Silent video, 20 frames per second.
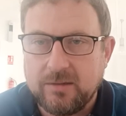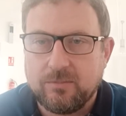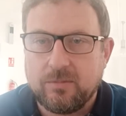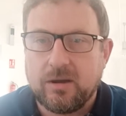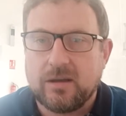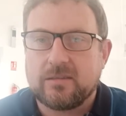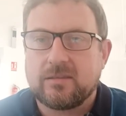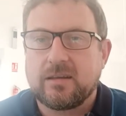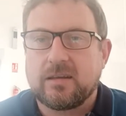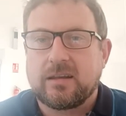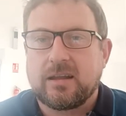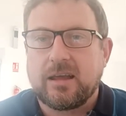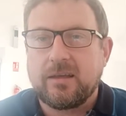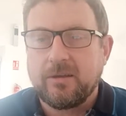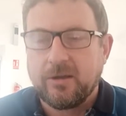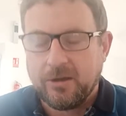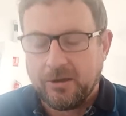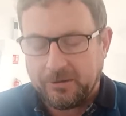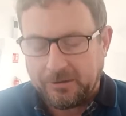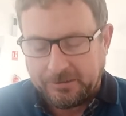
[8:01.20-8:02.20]
Brexit Day,
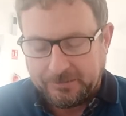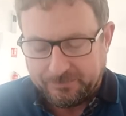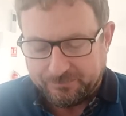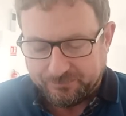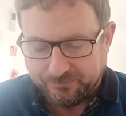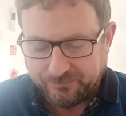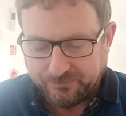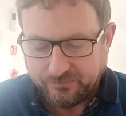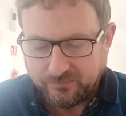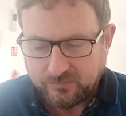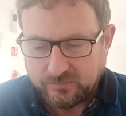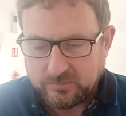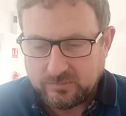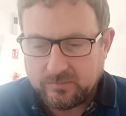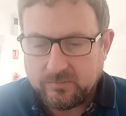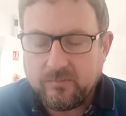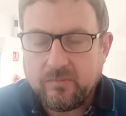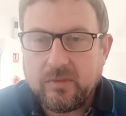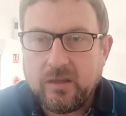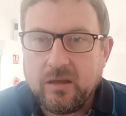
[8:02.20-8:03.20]

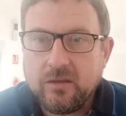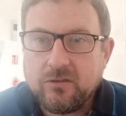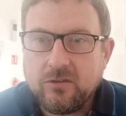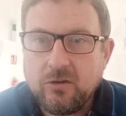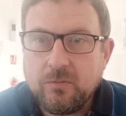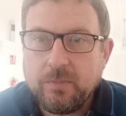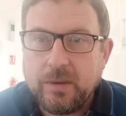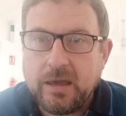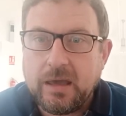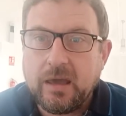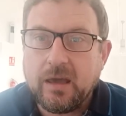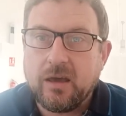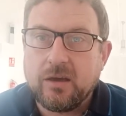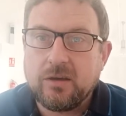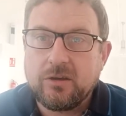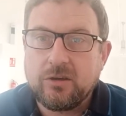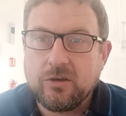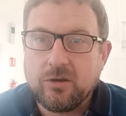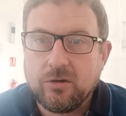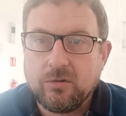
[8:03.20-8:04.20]
to be
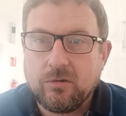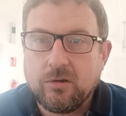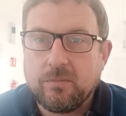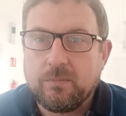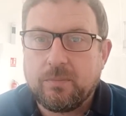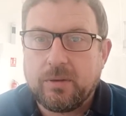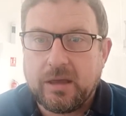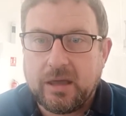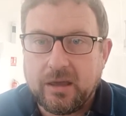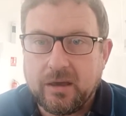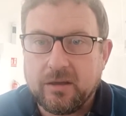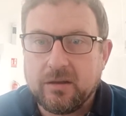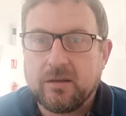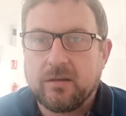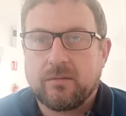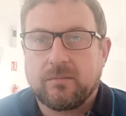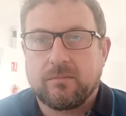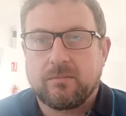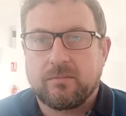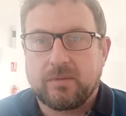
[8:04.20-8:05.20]
European
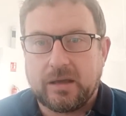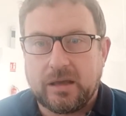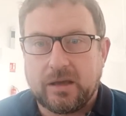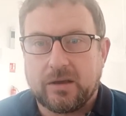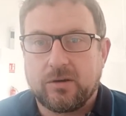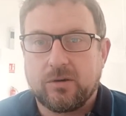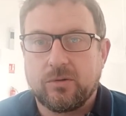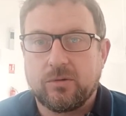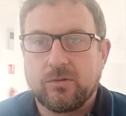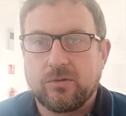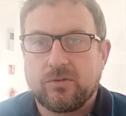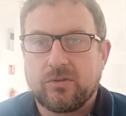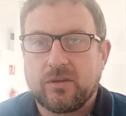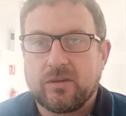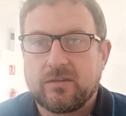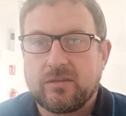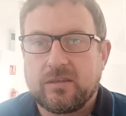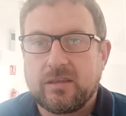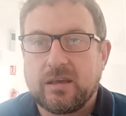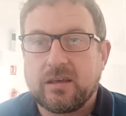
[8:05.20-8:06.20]
vehicles
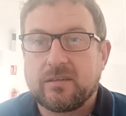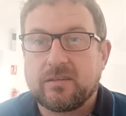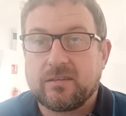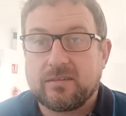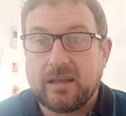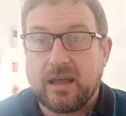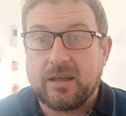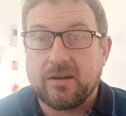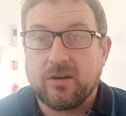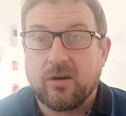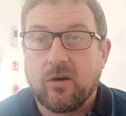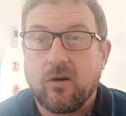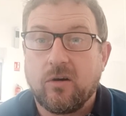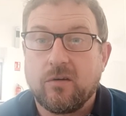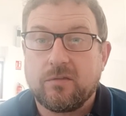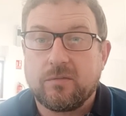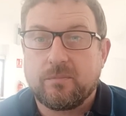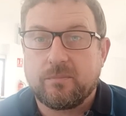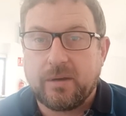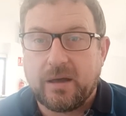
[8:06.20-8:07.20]
to the extent
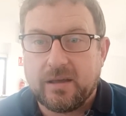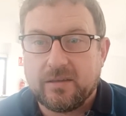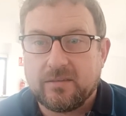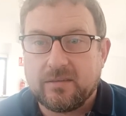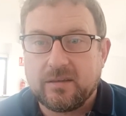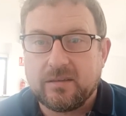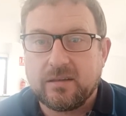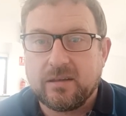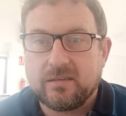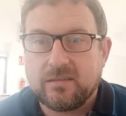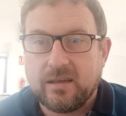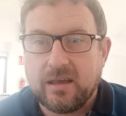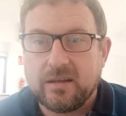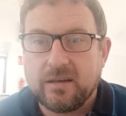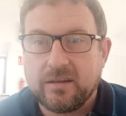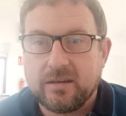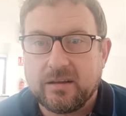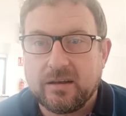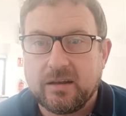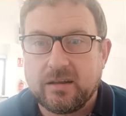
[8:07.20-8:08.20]
of passing the
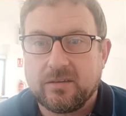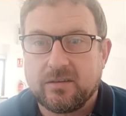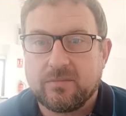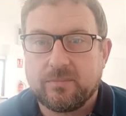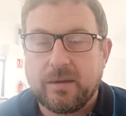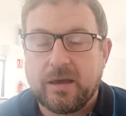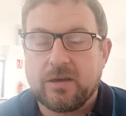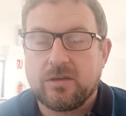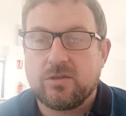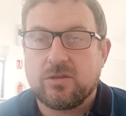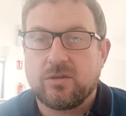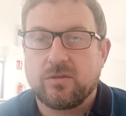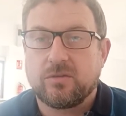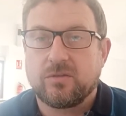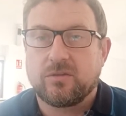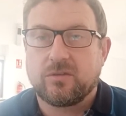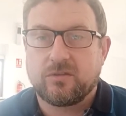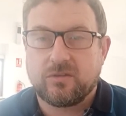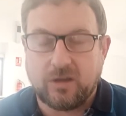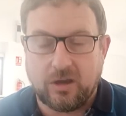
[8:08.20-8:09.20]
technical
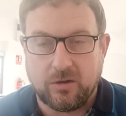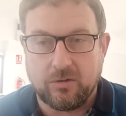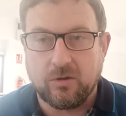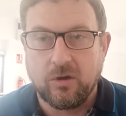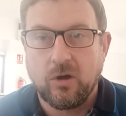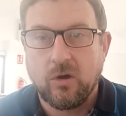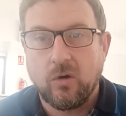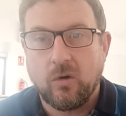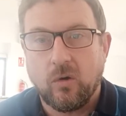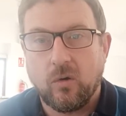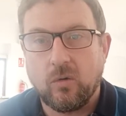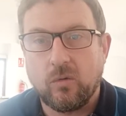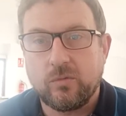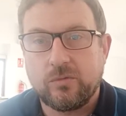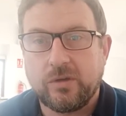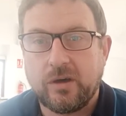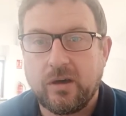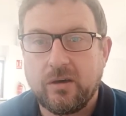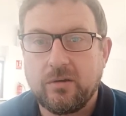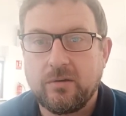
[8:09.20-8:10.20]
inspections. So,
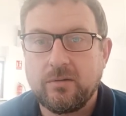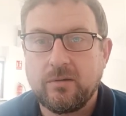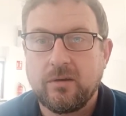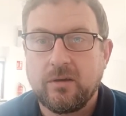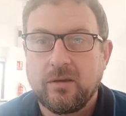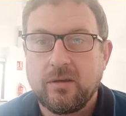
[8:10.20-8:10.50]
although